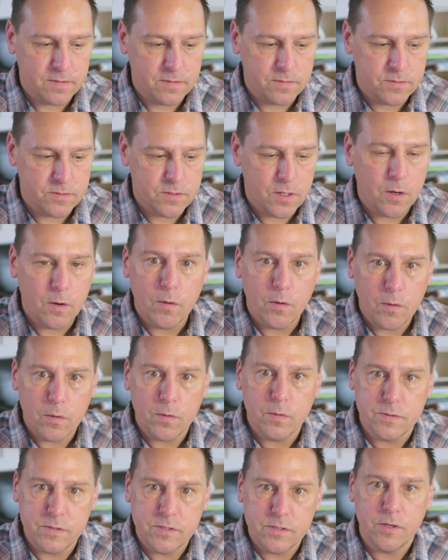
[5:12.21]

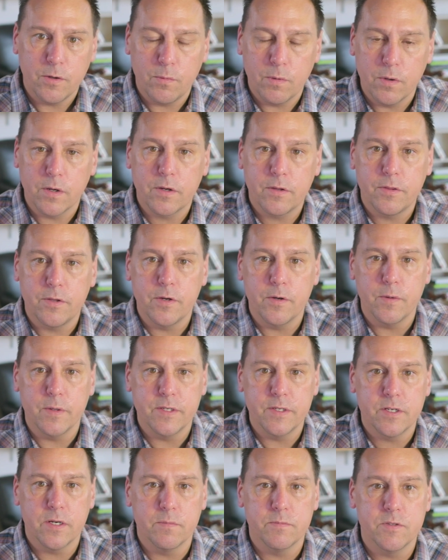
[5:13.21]
toeholds to work through
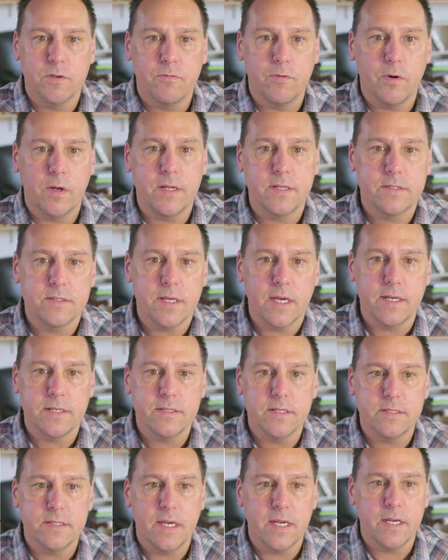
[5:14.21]
in terms of what it's like
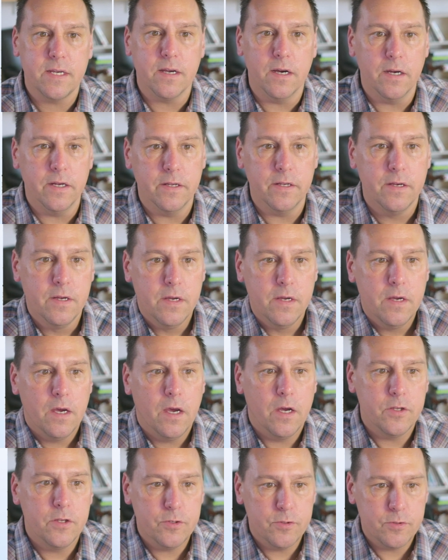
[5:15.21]
to take on
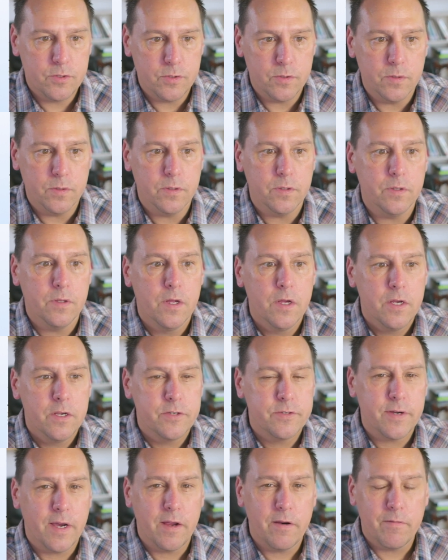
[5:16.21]
a new tool,
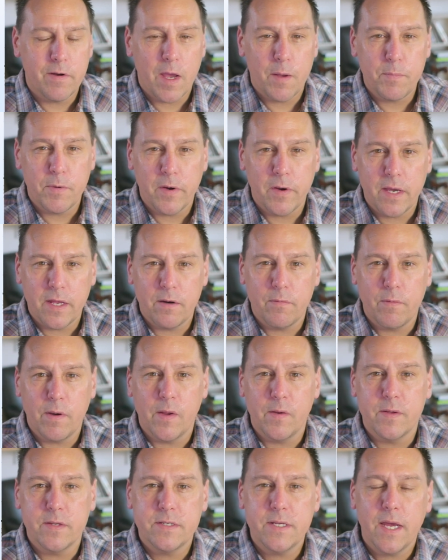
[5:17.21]
try and wrap your head
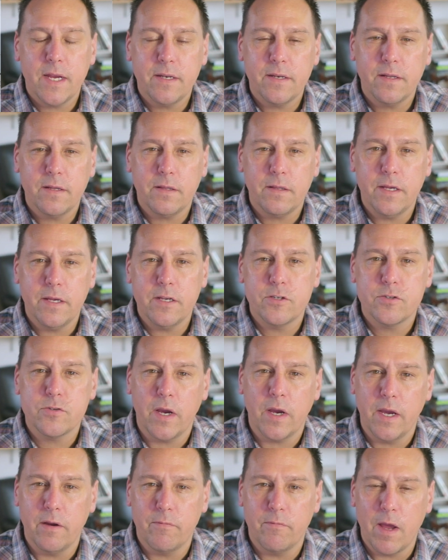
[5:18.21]
around it technically,
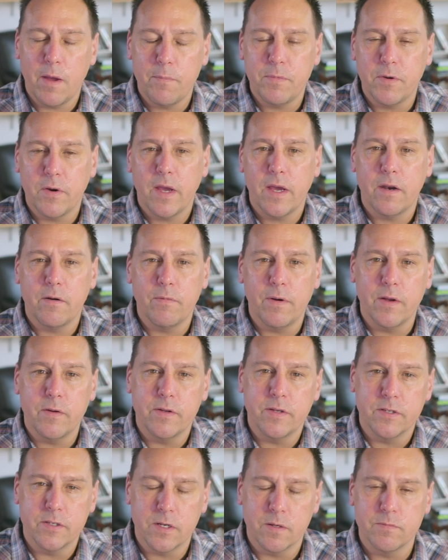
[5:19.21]
try and wrap your head
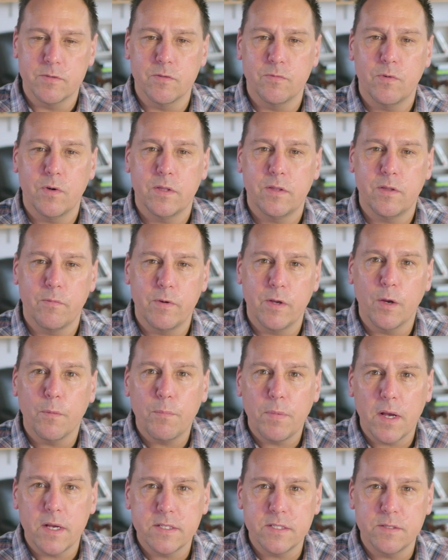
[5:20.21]
around it in terms of what the real
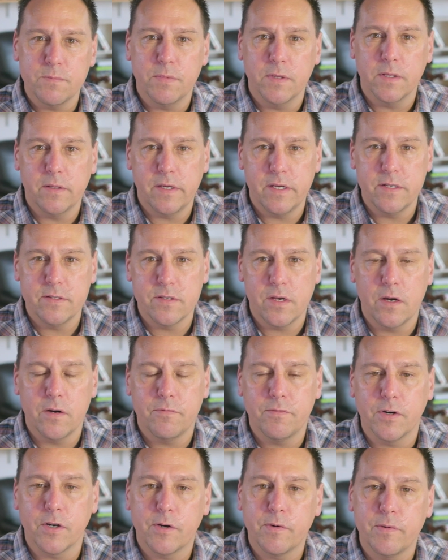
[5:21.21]
possibilities are
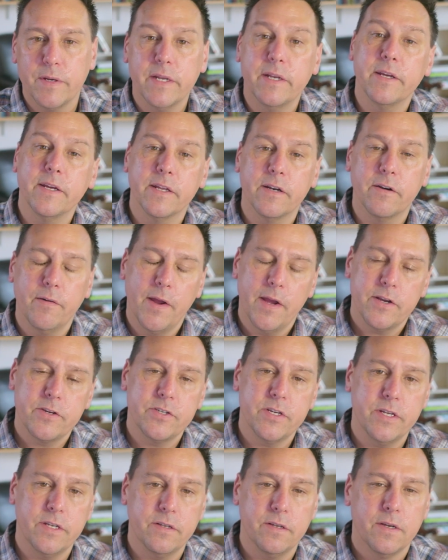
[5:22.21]
for creating
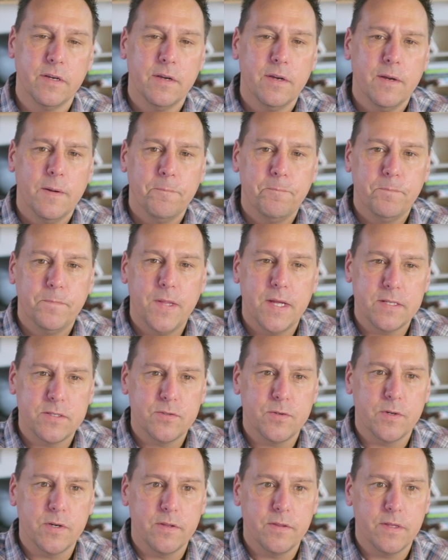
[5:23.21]
interaction, and that
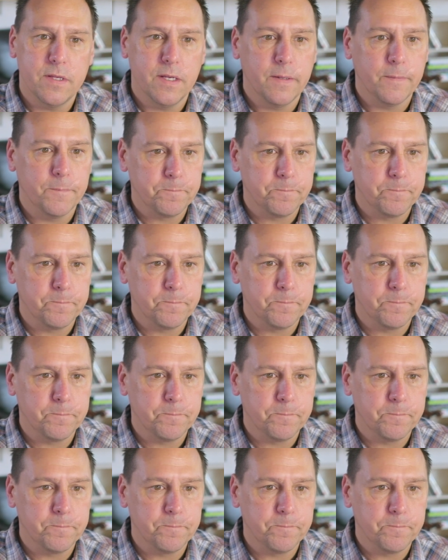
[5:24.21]
sort of thing.